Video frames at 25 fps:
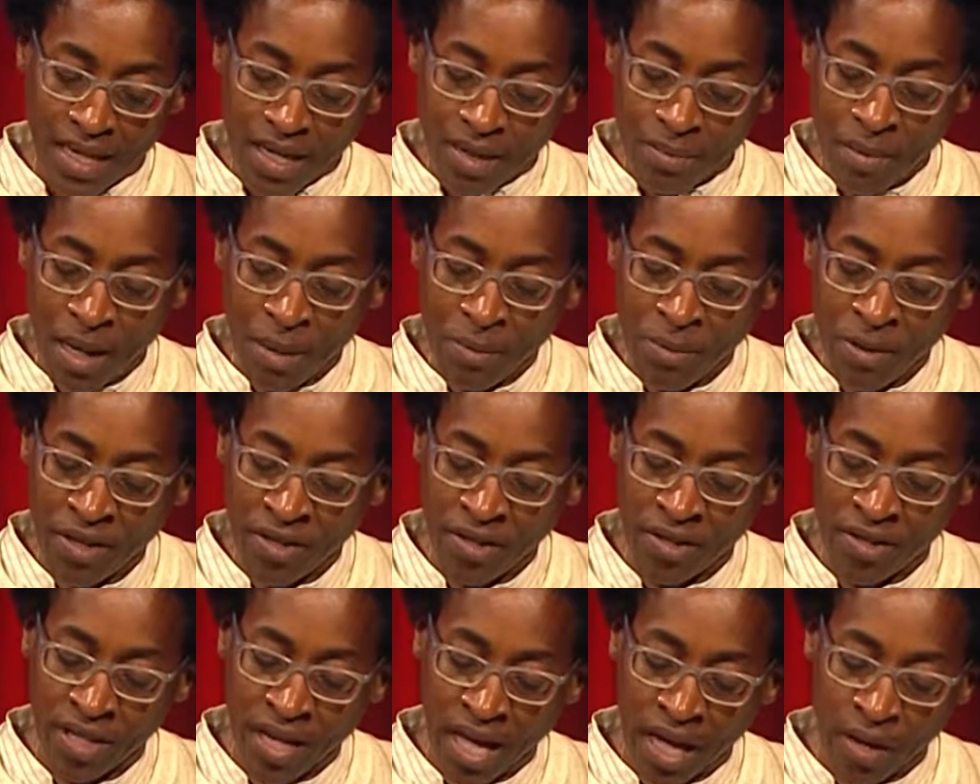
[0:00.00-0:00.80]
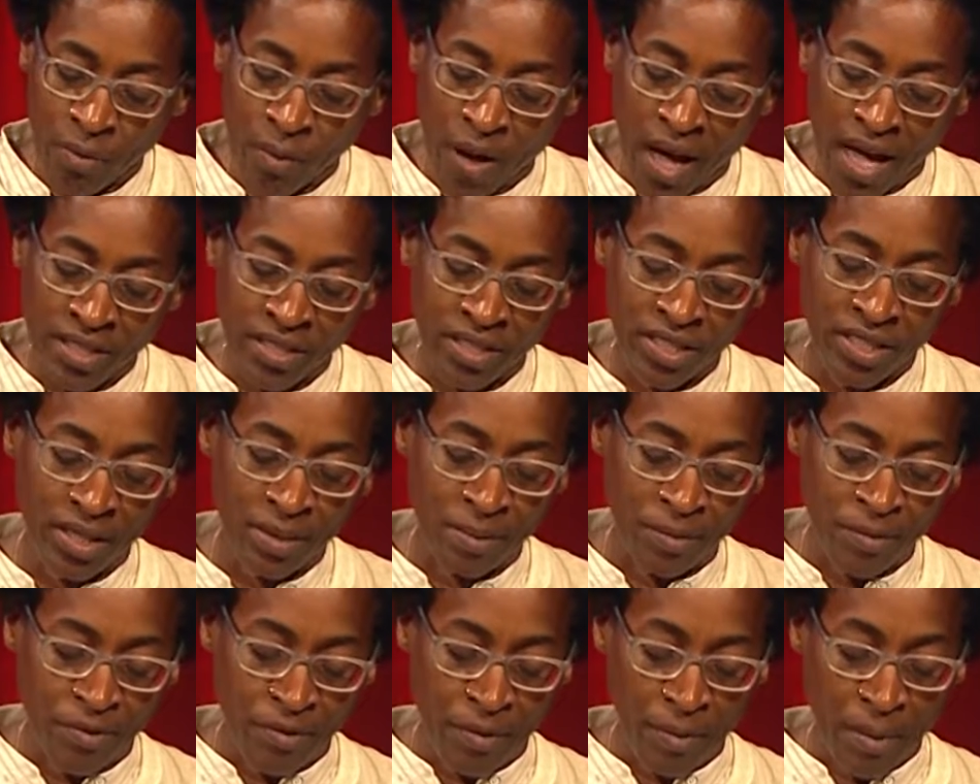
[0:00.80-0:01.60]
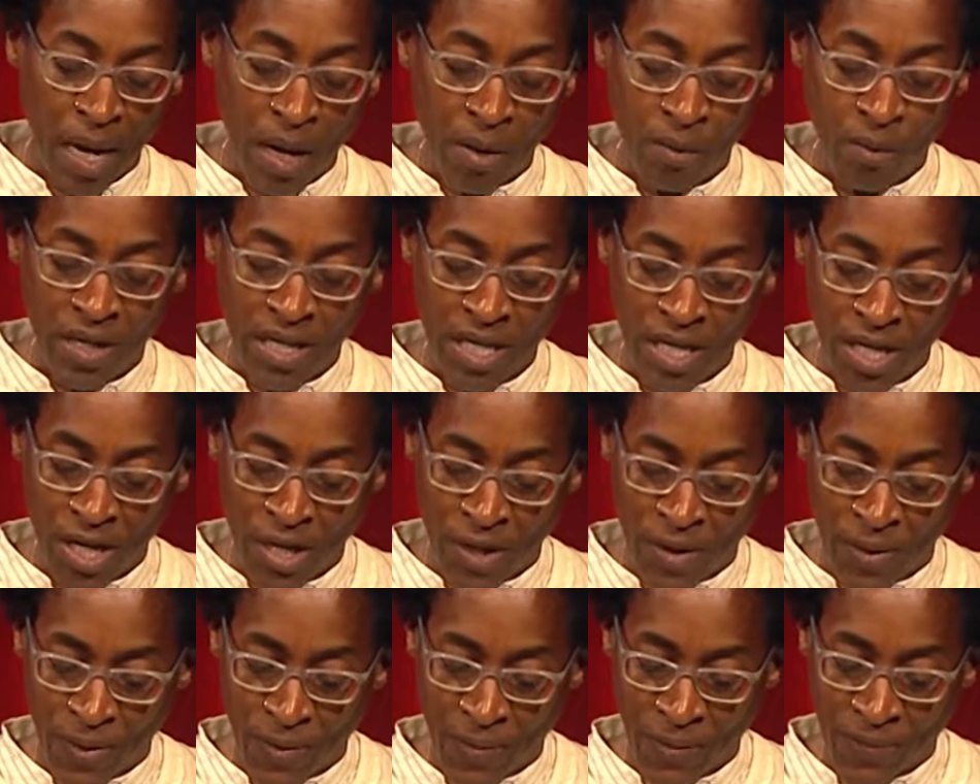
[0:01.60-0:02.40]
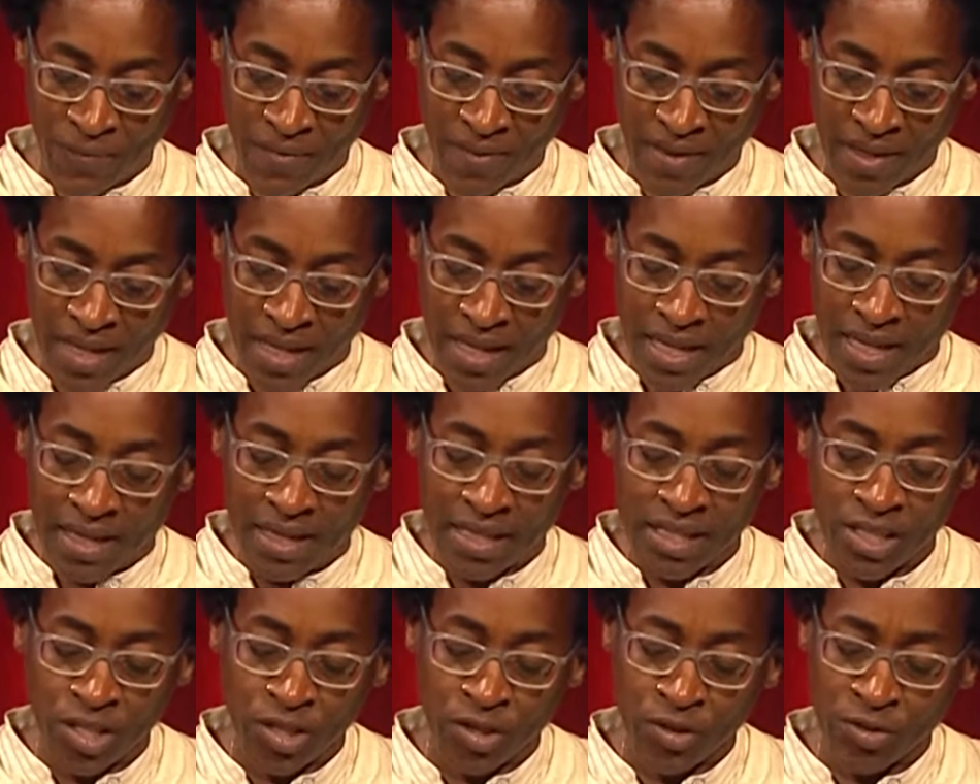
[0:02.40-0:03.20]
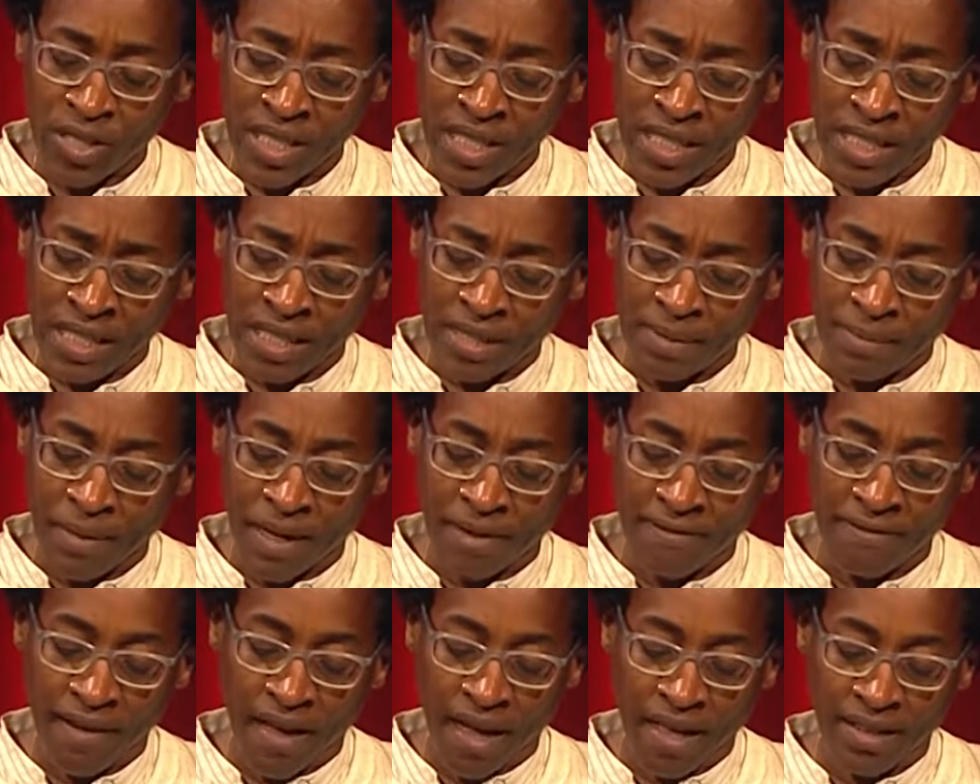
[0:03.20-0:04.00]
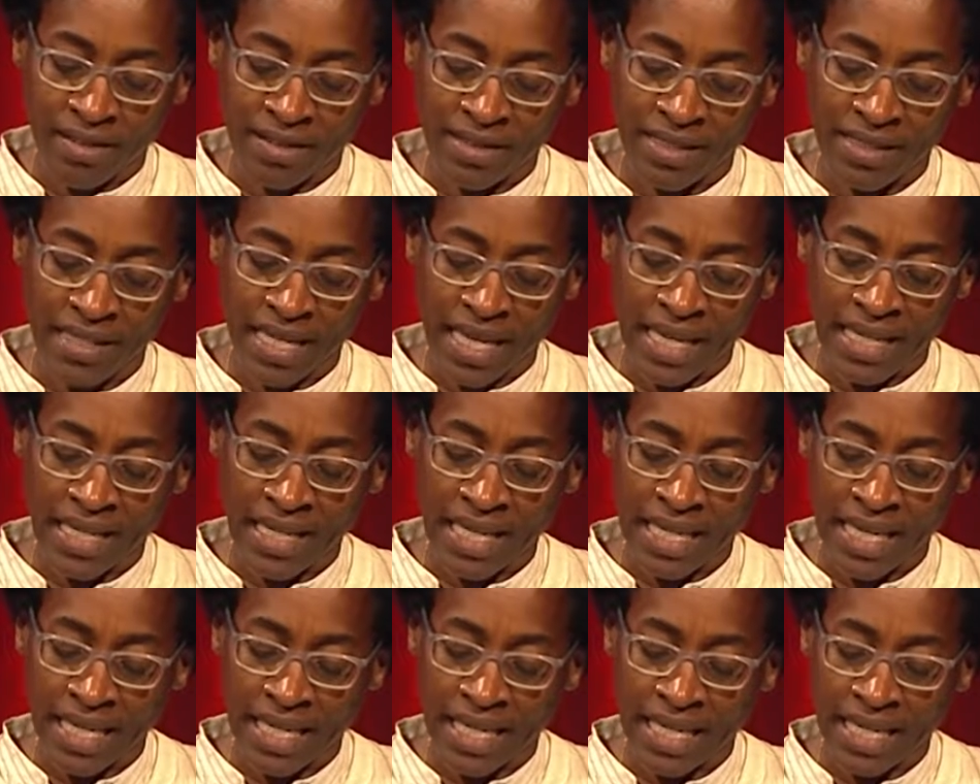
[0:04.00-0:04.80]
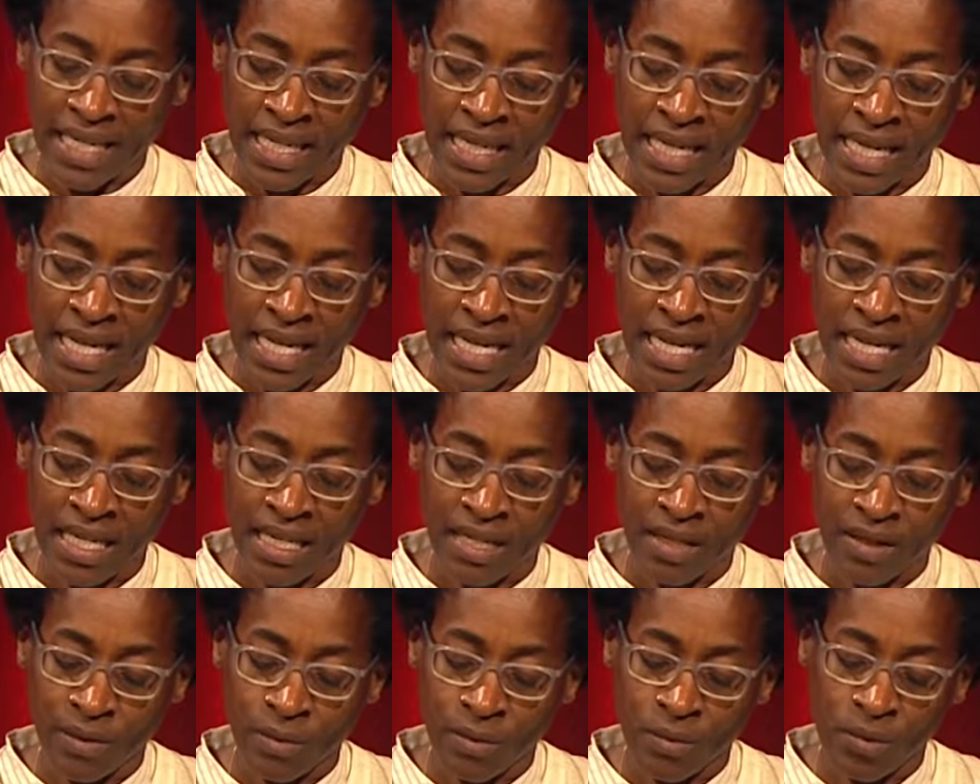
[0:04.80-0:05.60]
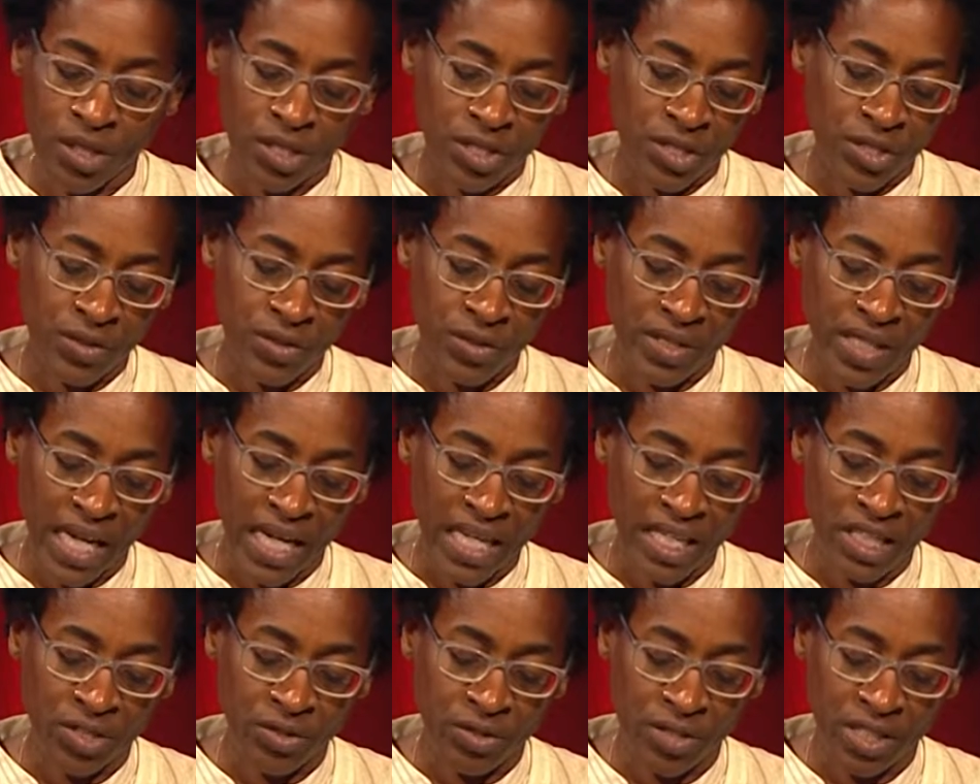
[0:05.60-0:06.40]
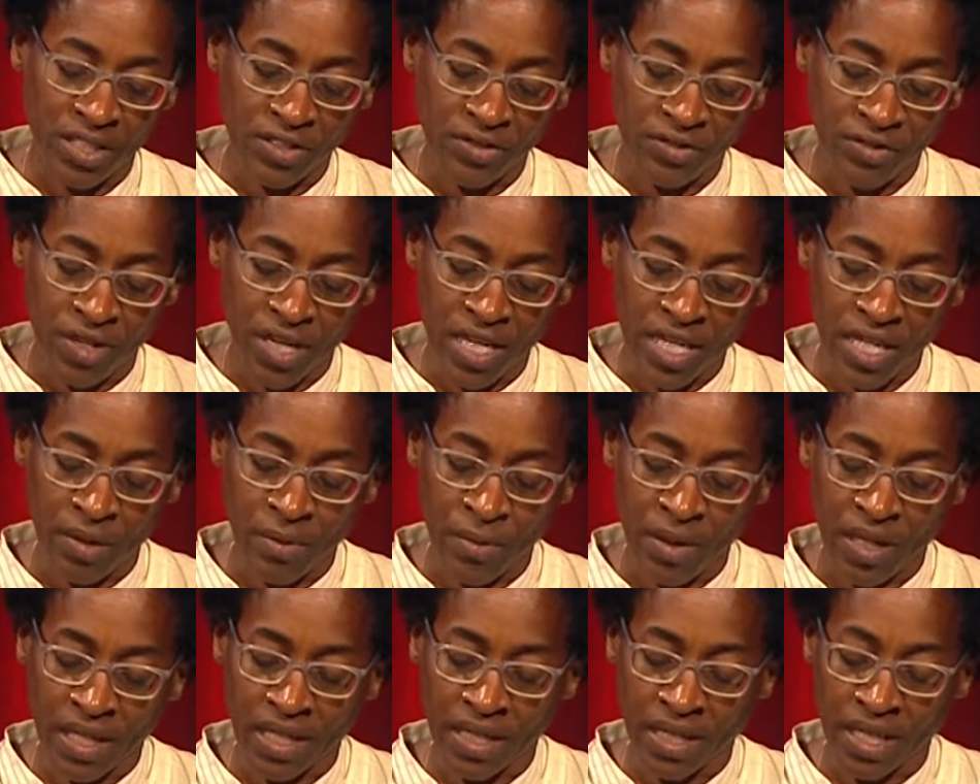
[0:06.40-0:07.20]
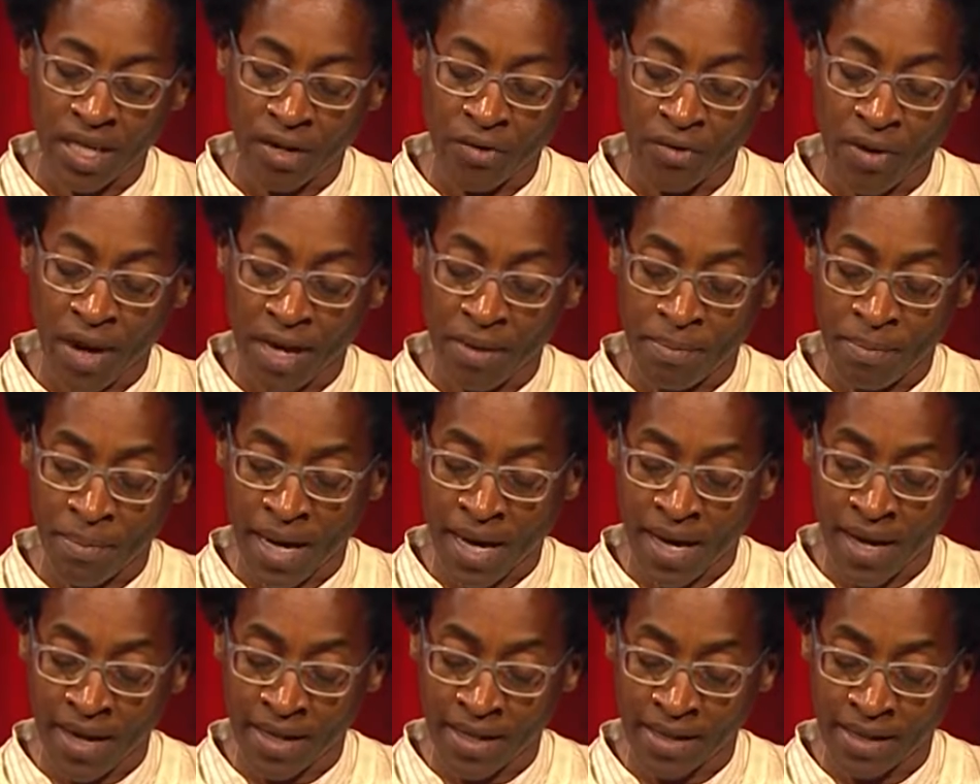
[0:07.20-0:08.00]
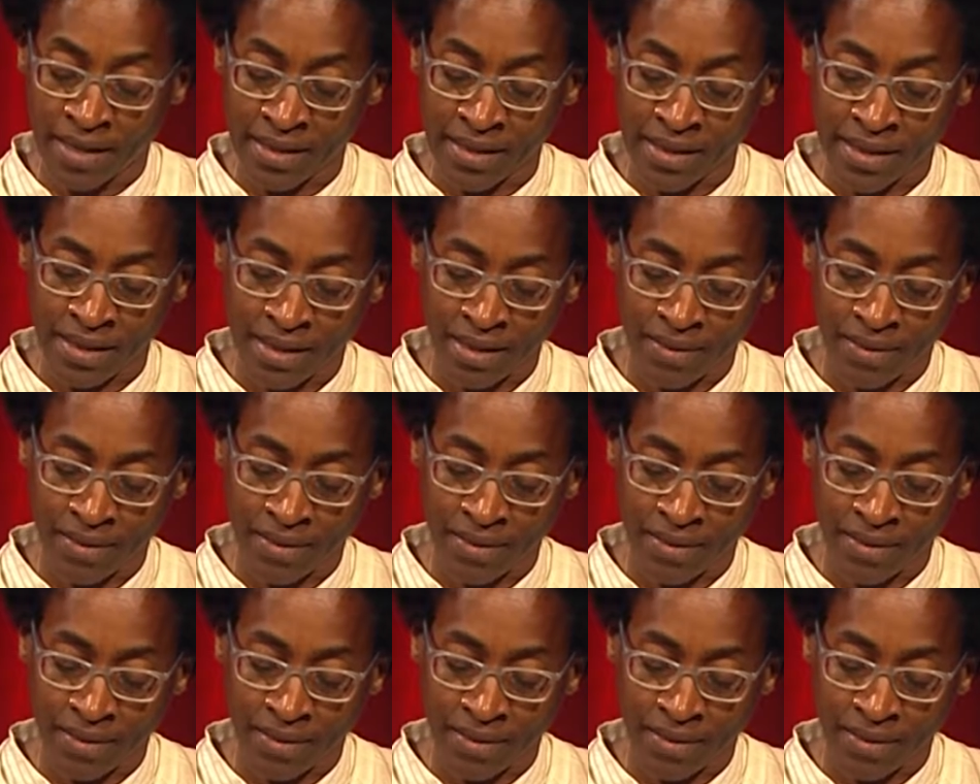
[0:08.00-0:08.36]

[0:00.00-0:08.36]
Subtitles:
My brother and I watched them from our window. The streets, my father said again and again, were too dangerous for anyone in their right mind.